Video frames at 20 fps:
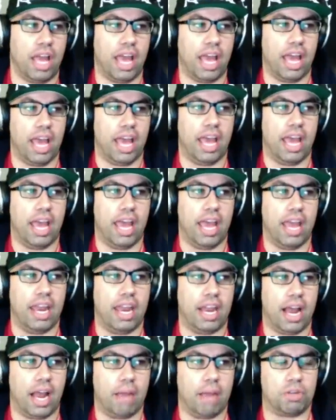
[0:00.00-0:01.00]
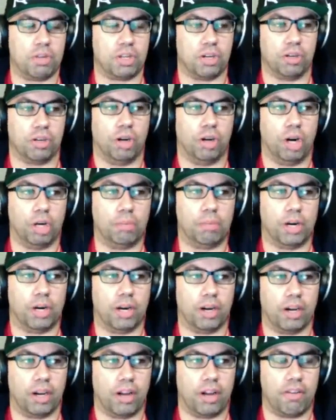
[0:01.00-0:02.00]
and I'm sure
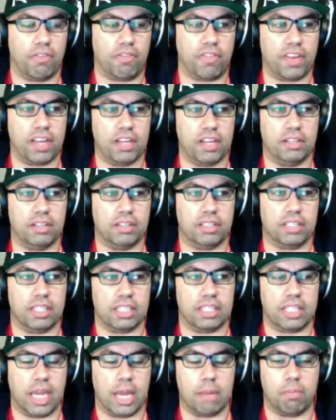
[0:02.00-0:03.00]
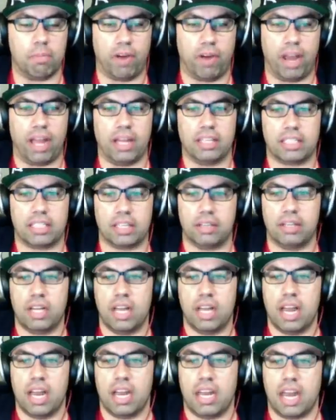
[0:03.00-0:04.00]
Omar feels the same way.
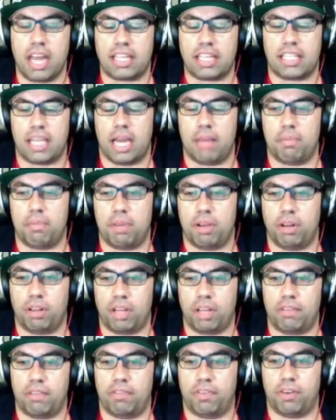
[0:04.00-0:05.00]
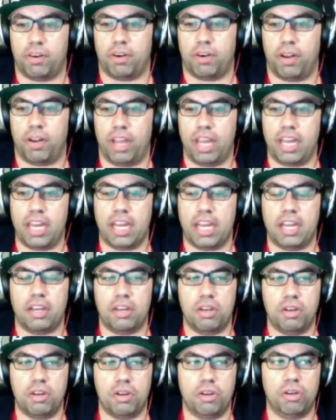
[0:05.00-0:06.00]
So next time you're looking for
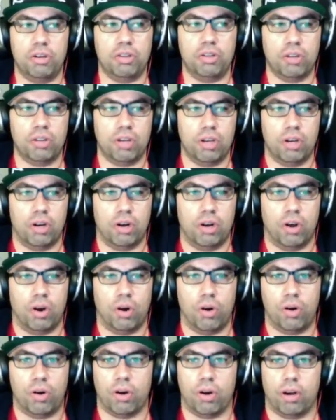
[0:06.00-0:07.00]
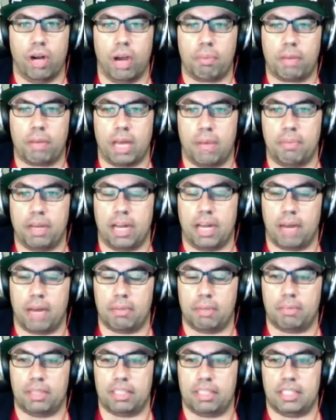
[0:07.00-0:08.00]
any new or upcoming
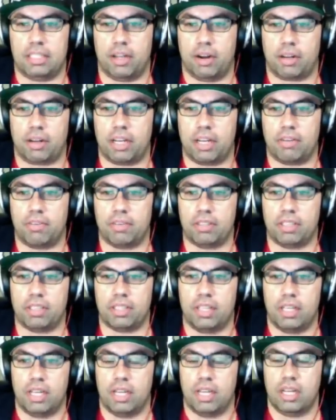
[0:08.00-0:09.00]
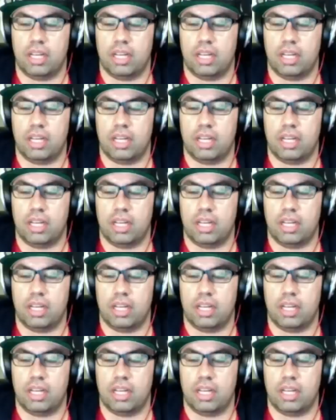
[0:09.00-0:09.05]
omnibuses, hardcovers,